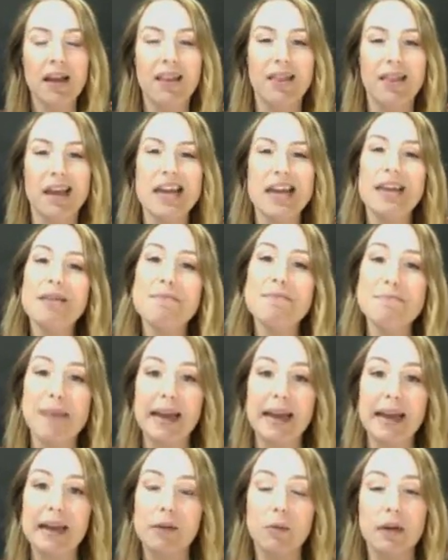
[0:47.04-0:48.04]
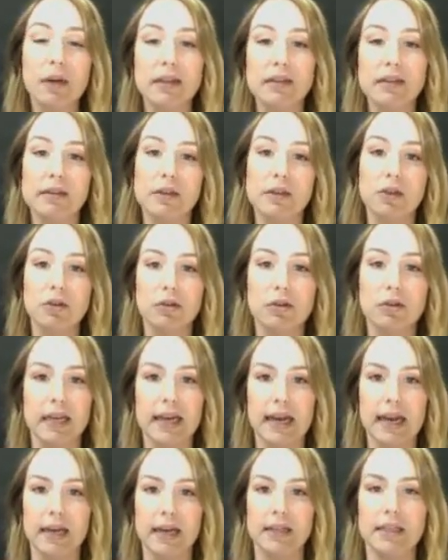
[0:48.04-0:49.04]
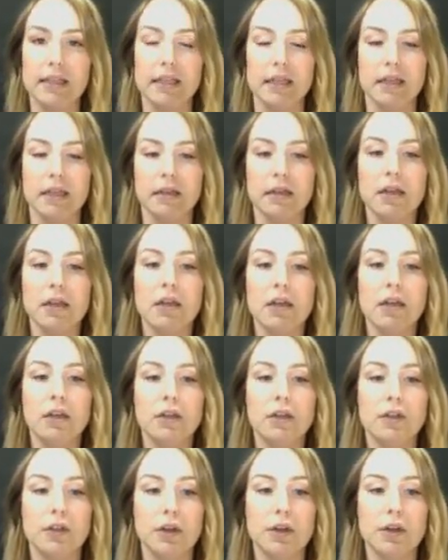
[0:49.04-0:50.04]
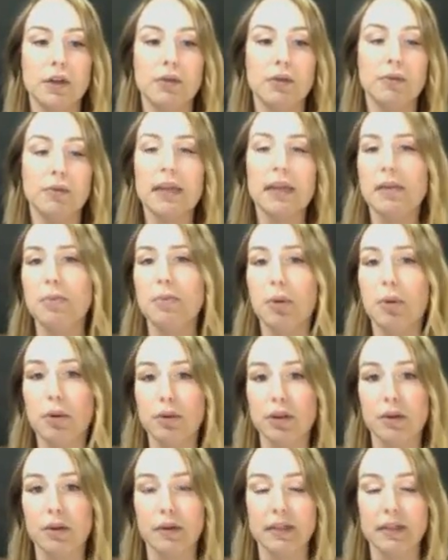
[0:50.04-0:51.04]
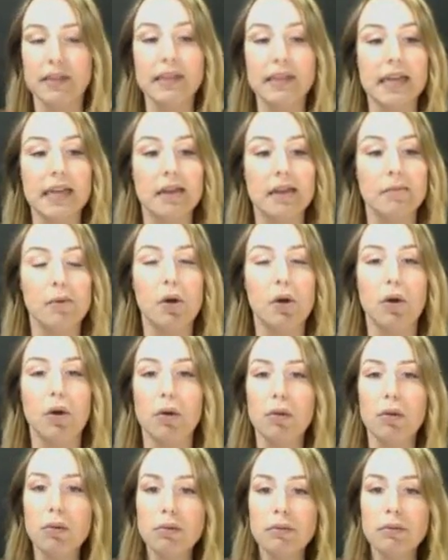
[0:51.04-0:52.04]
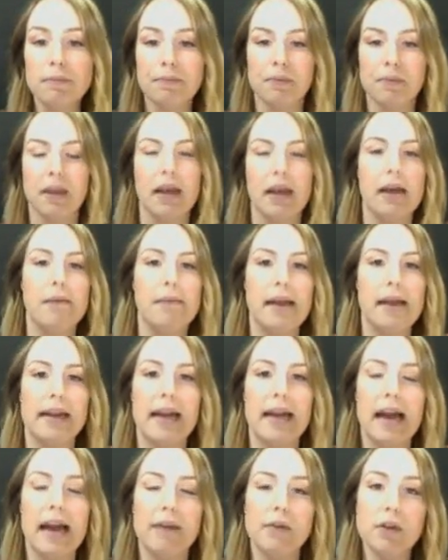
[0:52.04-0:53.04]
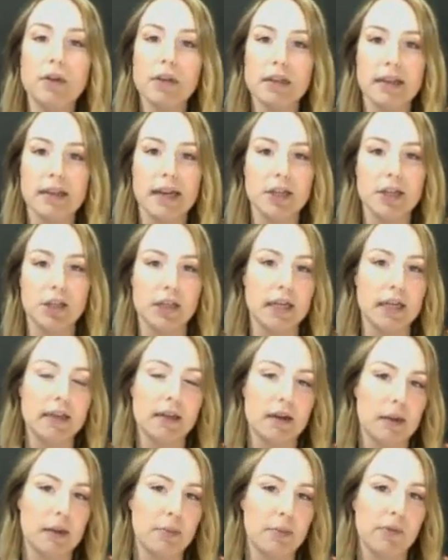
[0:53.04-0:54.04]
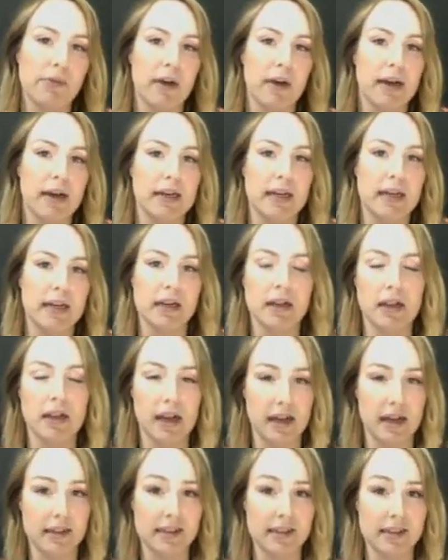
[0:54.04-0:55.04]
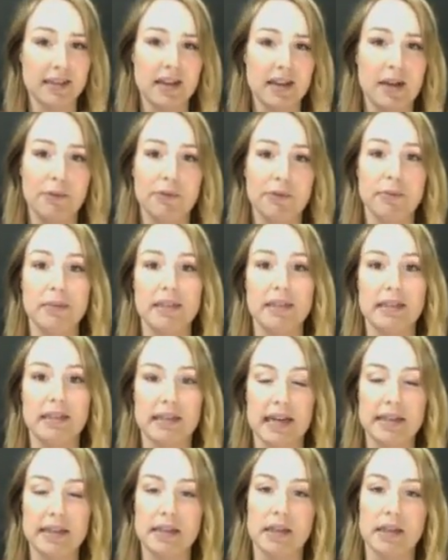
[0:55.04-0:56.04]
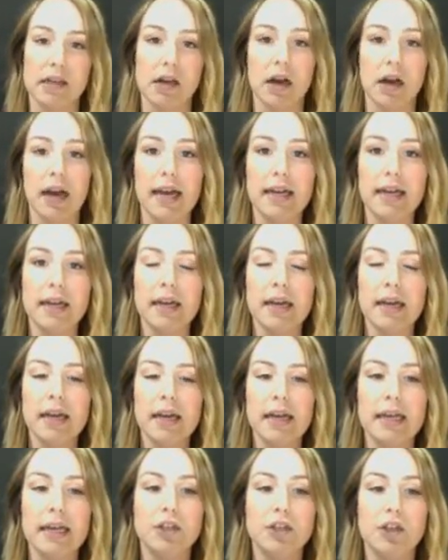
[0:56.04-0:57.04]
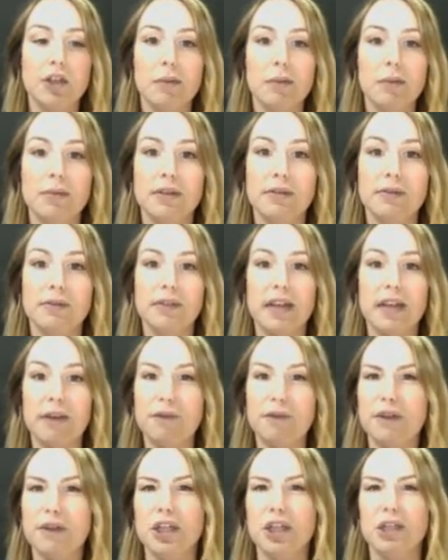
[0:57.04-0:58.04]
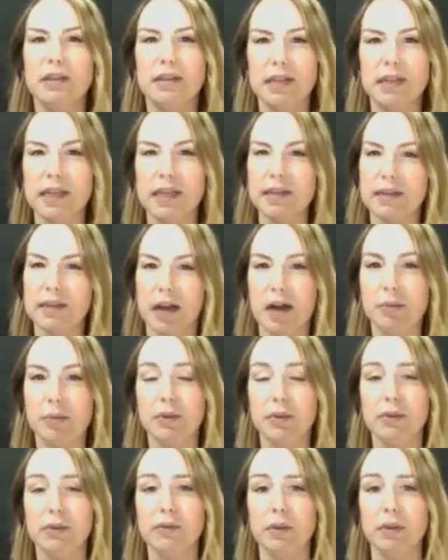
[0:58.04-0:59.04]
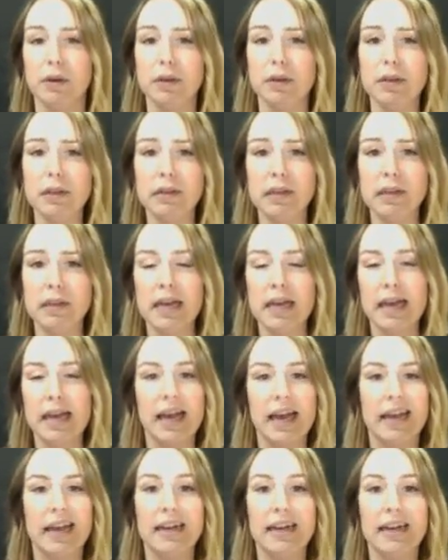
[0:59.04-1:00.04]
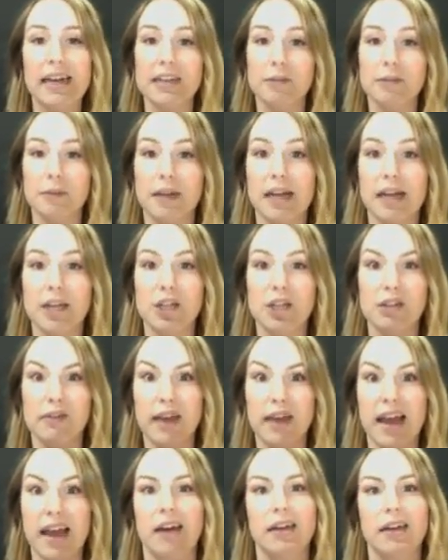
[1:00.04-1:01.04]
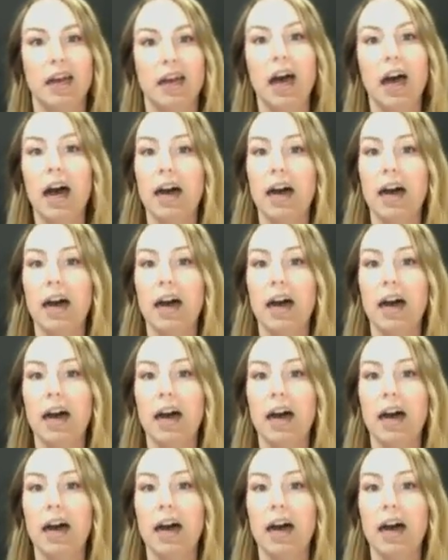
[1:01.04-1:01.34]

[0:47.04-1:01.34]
they are the main ones that you'll encounter. So really important that you understand them all. And have a look at that sheet that I provided in class that's come from the S.E.X.y guide in terms of definitions and examples of those and an explanation of how to